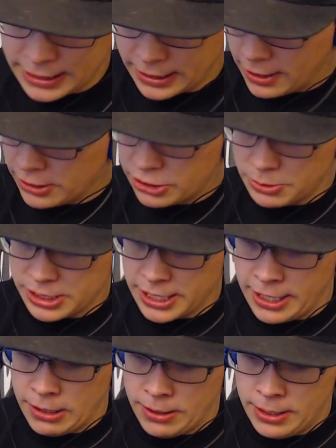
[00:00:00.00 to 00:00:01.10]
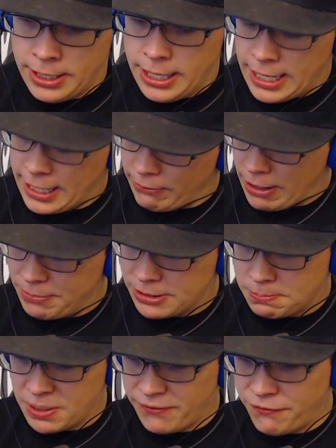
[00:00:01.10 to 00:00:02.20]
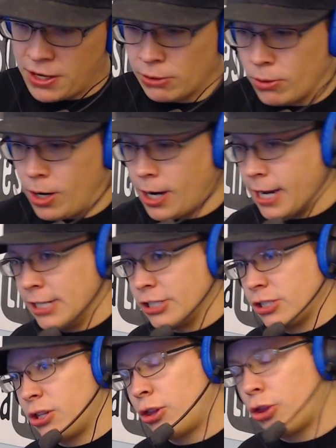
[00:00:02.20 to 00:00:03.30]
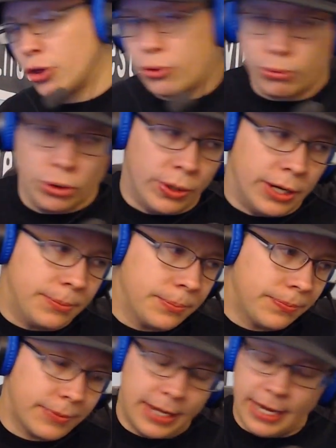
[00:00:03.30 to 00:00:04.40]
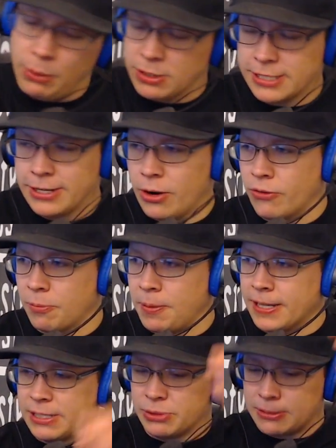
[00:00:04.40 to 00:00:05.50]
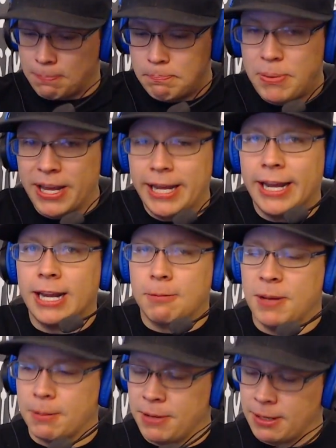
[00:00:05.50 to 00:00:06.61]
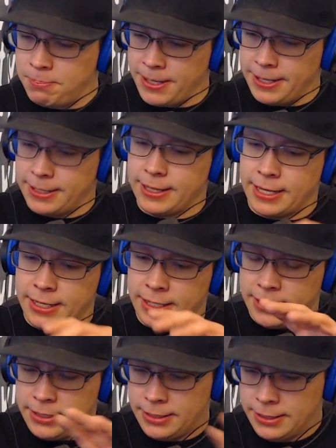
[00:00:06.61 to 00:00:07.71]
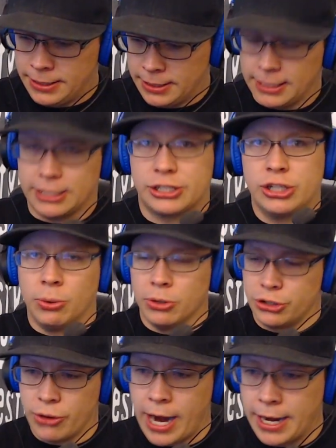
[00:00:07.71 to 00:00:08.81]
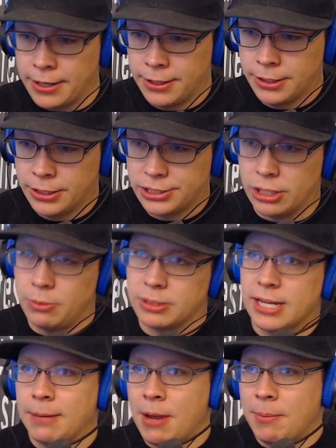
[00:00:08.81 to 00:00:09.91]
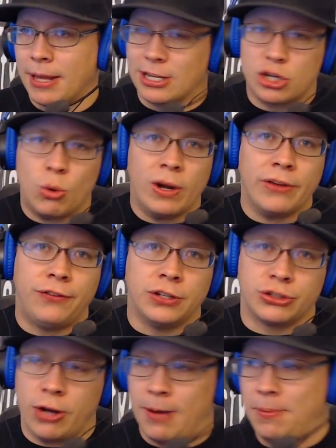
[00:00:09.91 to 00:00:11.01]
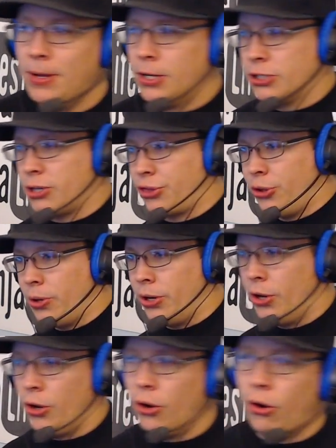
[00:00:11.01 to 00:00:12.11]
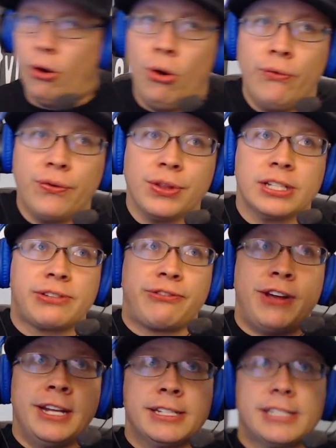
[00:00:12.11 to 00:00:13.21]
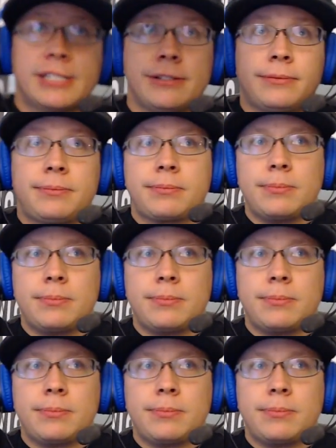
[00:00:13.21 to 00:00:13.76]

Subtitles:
And Gonzo was there. And I grabbed this big fucking rock and just threw it. And it wasn't an overpass. It was a big, big, big, big, like sewer drain. So it was like maybe like a 20-foot drop. So I threw it over this fence.